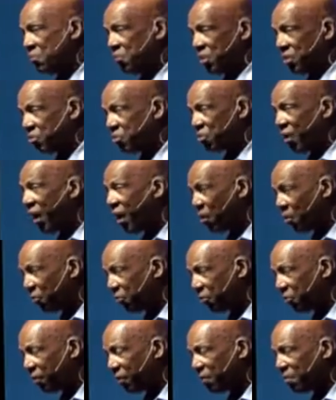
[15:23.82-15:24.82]
the
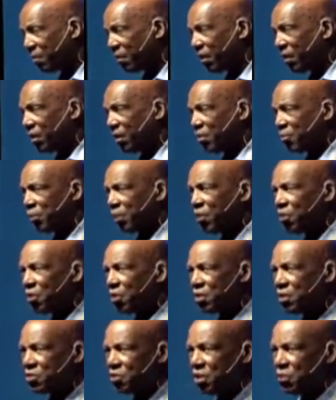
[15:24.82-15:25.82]
South
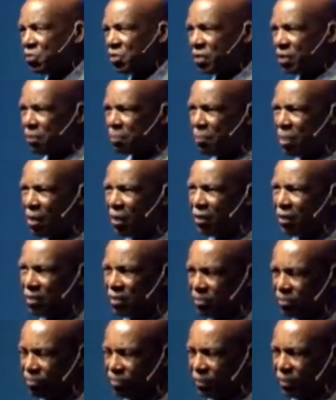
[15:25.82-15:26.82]
because he was in a market,
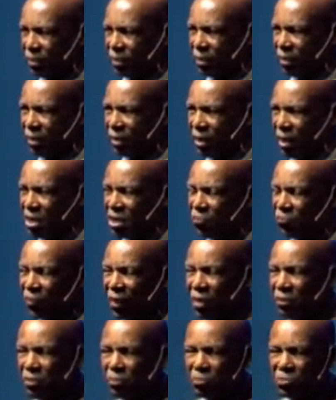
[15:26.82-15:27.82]
and he
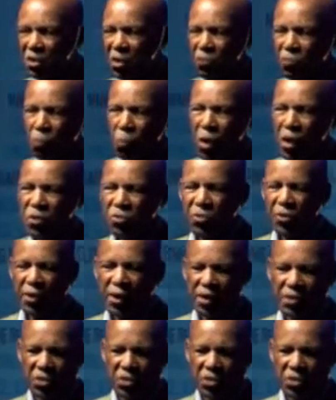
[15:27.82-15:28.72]
found himself wondering as he